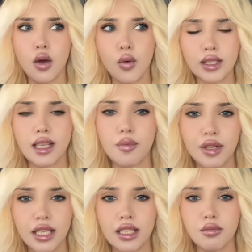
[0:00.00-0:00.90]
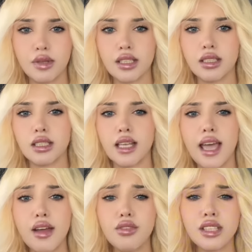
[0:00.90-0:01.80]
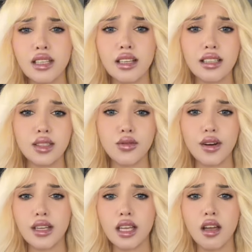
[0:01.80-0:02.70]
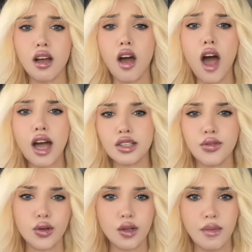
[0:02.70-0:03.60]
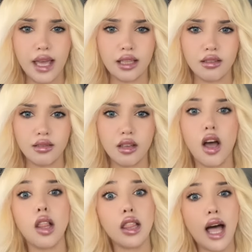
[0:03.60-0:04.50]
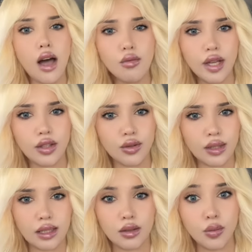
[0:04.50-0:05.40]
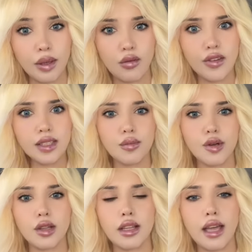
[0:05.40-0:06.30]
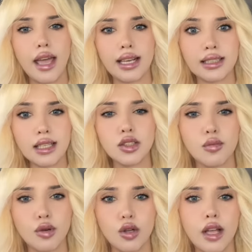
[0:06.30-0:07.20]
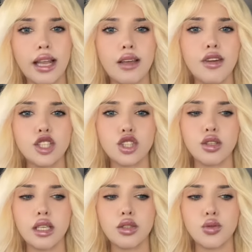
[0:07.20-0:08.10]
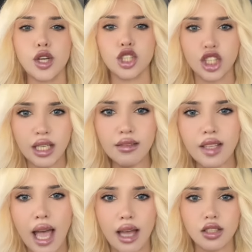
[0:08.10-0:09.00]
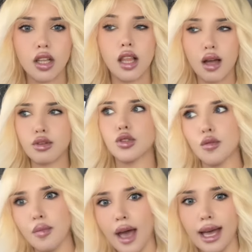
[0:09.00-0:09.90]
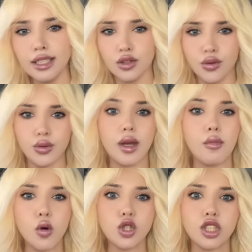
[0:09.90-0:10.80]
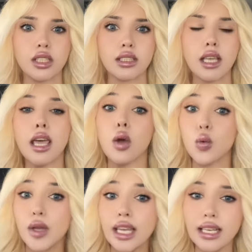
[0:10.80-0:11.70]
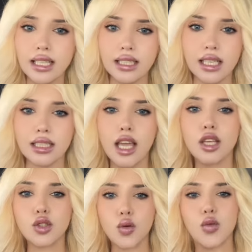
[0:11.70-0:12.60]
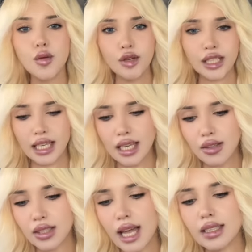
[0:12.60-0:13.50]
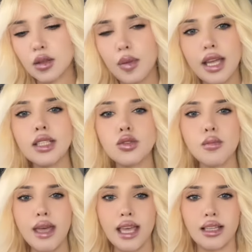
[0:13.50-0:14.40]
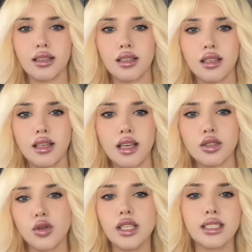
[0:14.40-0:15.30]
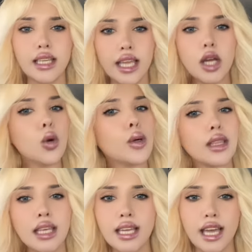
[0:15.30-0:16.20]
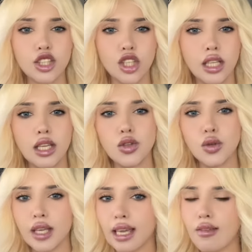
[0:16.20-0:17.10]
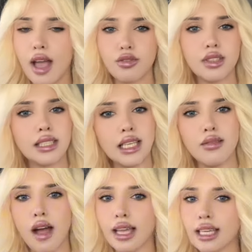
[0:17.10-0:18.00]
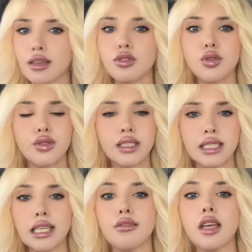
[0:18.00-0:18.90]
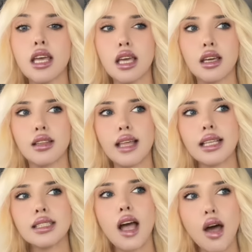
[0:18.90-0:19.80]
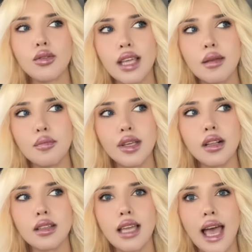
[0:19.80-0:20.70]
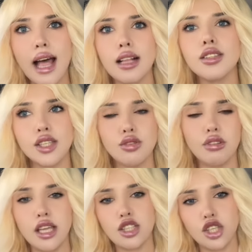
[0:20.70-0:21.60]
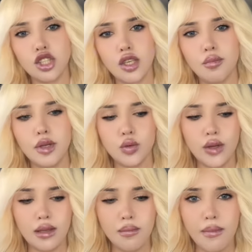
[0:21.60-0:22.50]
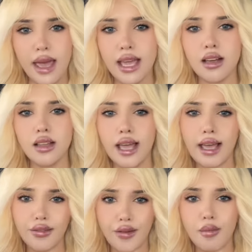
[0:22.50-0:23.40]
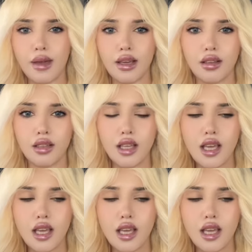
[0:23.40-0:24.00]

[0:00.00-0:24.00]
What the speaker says: what's happening in business, everything that is very hard for the men, allowing to be visible, accessible, and eventually to achieve that, allowing to pass through emotions, weaknesses. So woman gives that space to men. So it's an equal thing, actually. You give, I receive. I give, you receive. That's how they build healthy relationship between male and female.